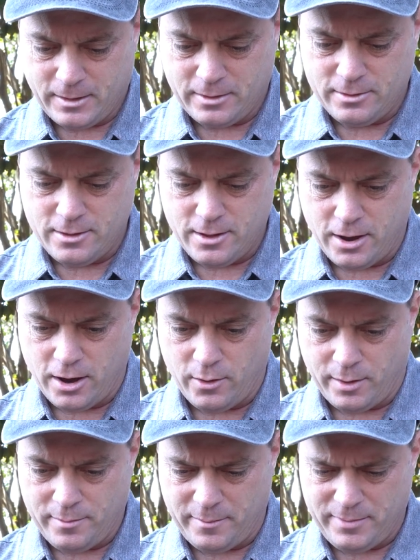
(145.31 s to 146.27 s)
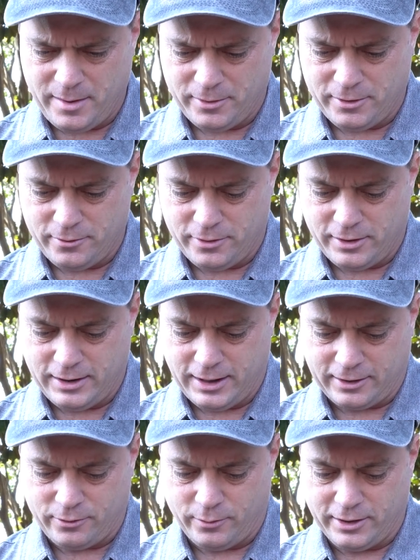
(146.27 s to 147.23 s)
No, I might be able to do the
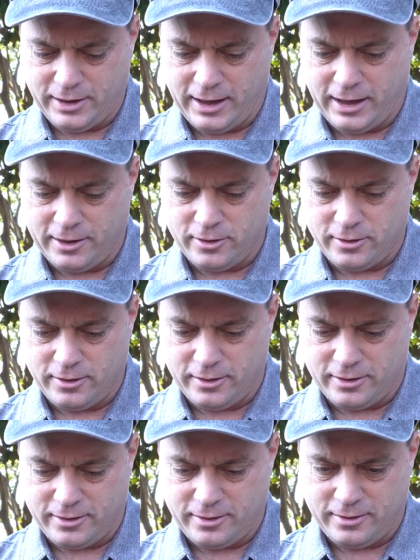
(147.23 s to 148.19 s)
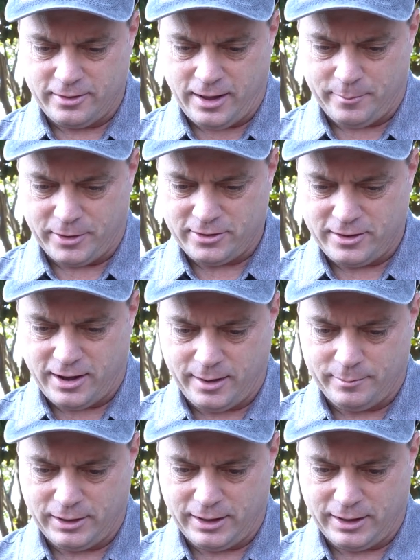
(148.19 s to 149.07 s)
next one. Yeah, it's not much time